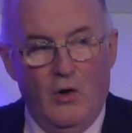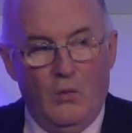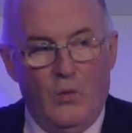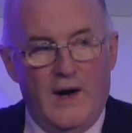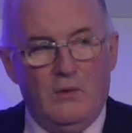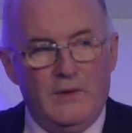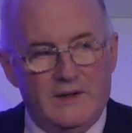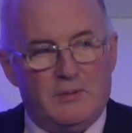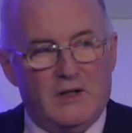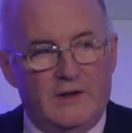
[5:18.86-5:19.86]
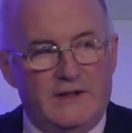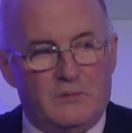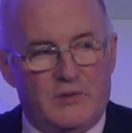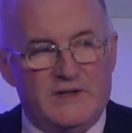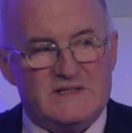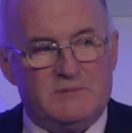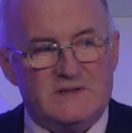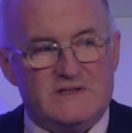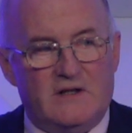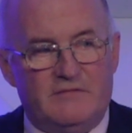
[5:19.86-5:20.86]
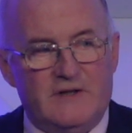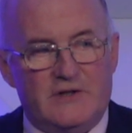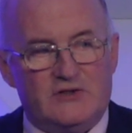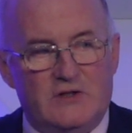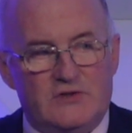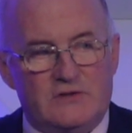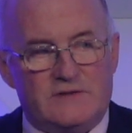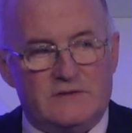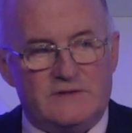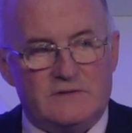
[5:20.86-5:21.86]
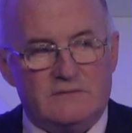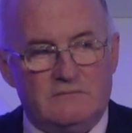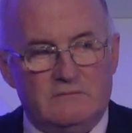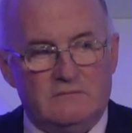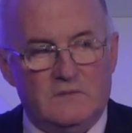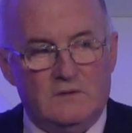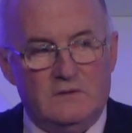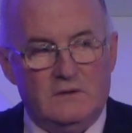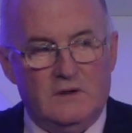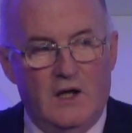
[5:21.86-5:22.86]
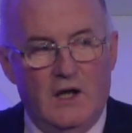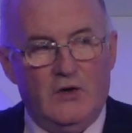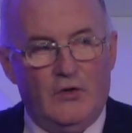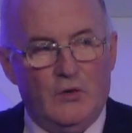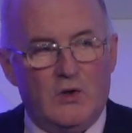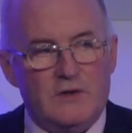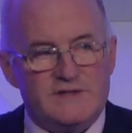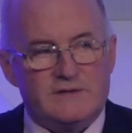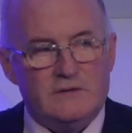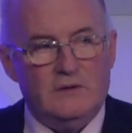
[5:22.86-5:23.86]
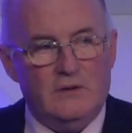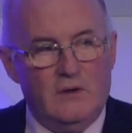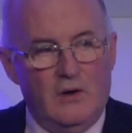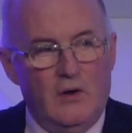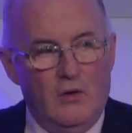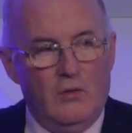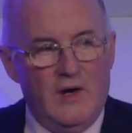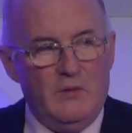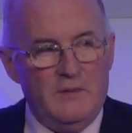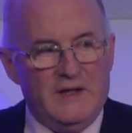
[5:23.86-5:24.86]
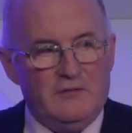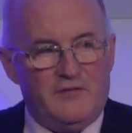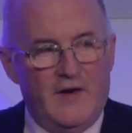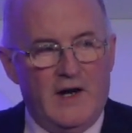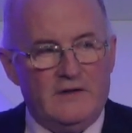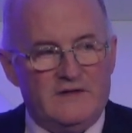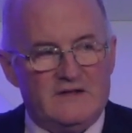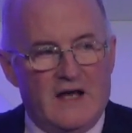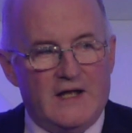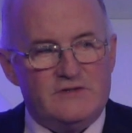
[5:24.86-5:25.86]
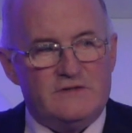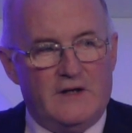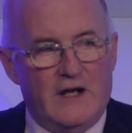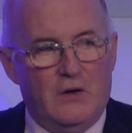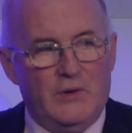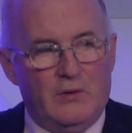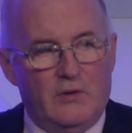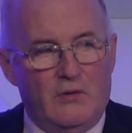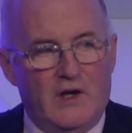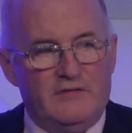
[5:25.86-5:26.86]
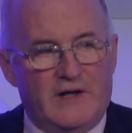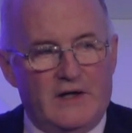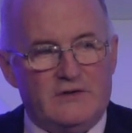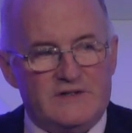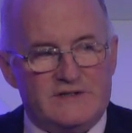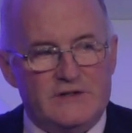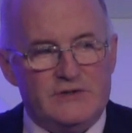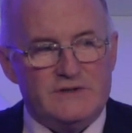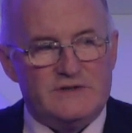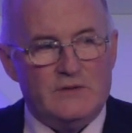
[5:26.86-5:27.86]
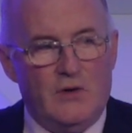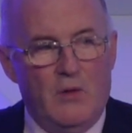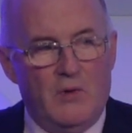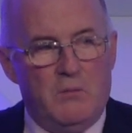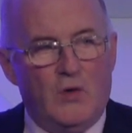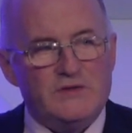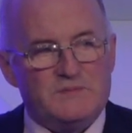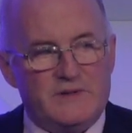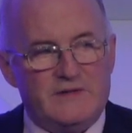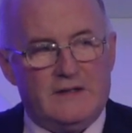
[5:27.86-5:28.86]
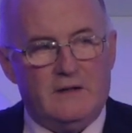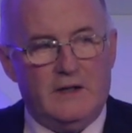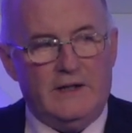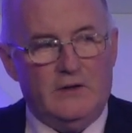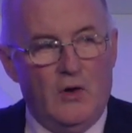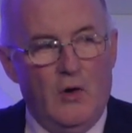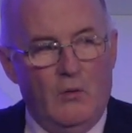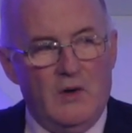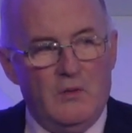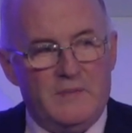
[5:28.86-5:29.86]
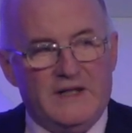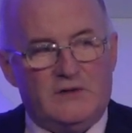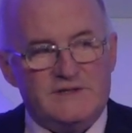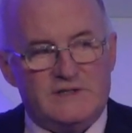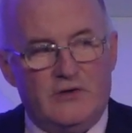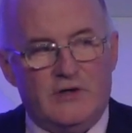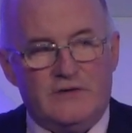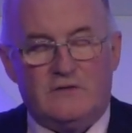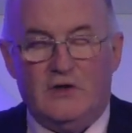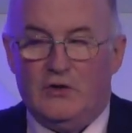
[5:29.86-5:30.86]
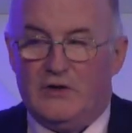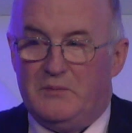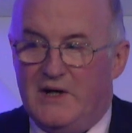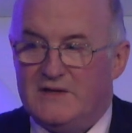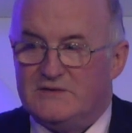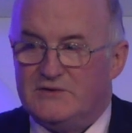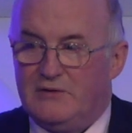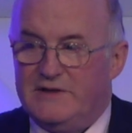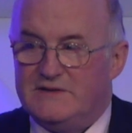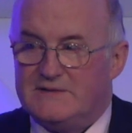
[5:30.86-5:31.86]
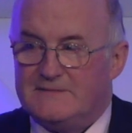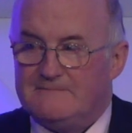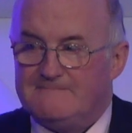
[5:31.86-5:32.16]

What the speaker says: Were we applying the principles of natural justice? In other words, were we being fair and detached in how we were arriving at our decisions? But most particularly, were we being considerate to the other person's rights?